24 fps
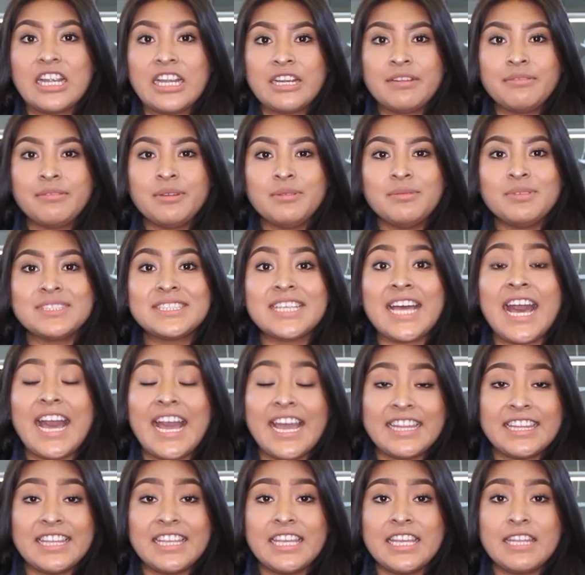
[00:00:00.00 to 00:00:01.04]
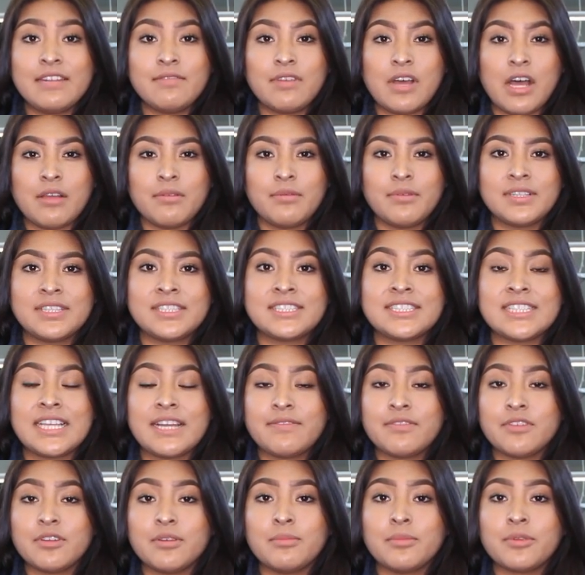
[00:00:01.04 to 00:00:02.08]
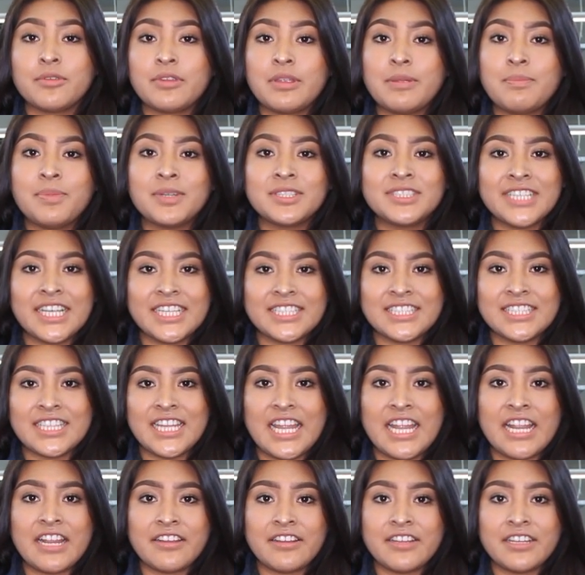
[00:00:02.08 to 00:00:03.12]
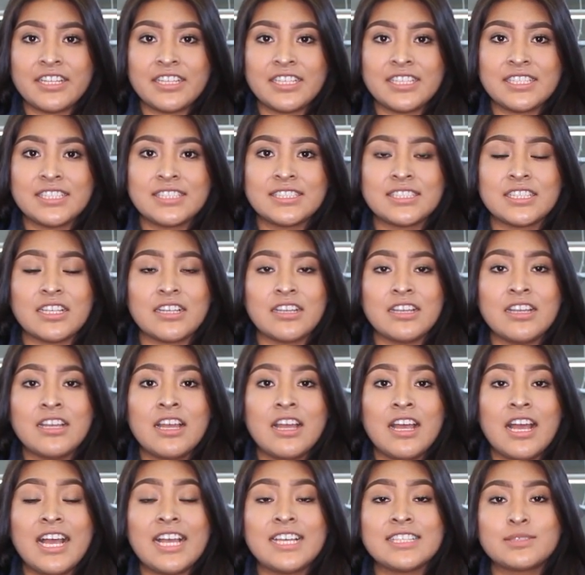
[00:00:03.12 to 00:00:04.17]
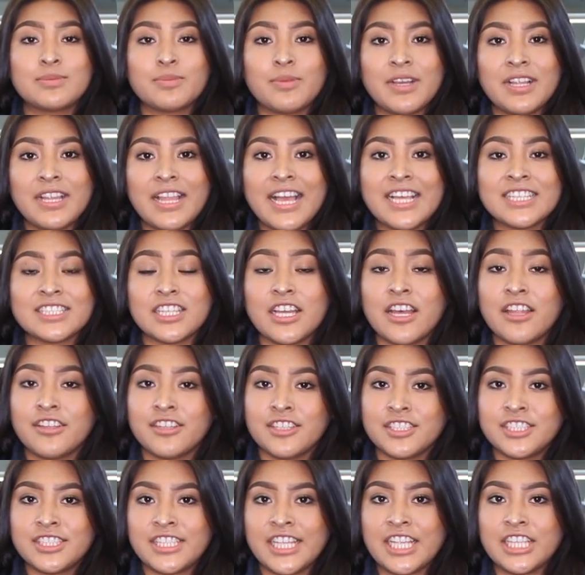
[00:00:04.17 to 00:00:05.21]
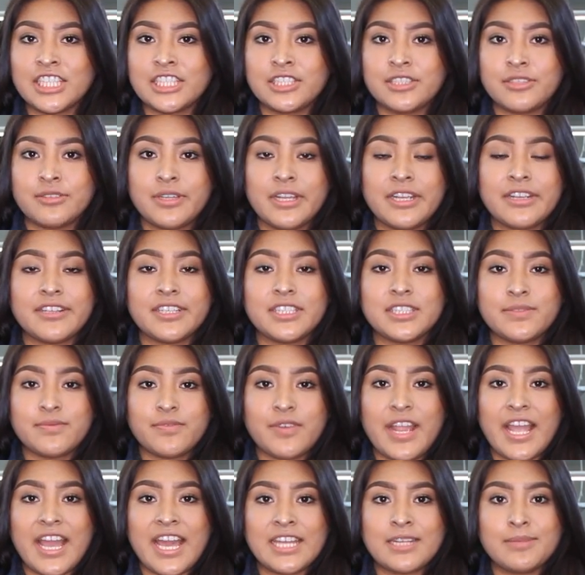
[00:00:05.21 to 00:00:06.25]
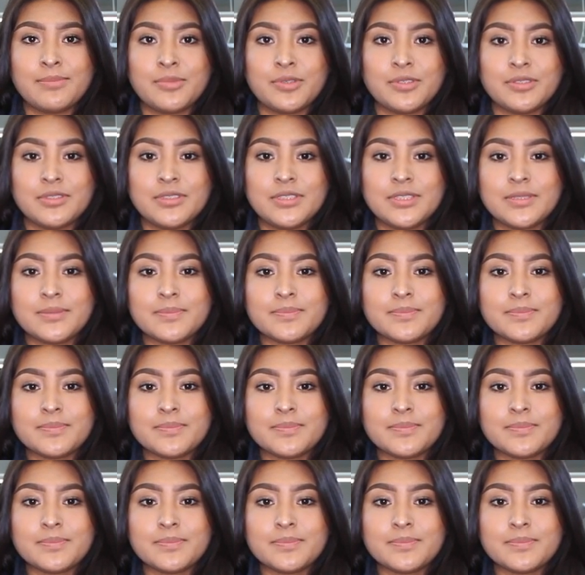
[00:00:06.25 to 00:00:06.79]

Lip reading: Irwin was highly involved with several marine protected areas as well as other sanctuaries for animals.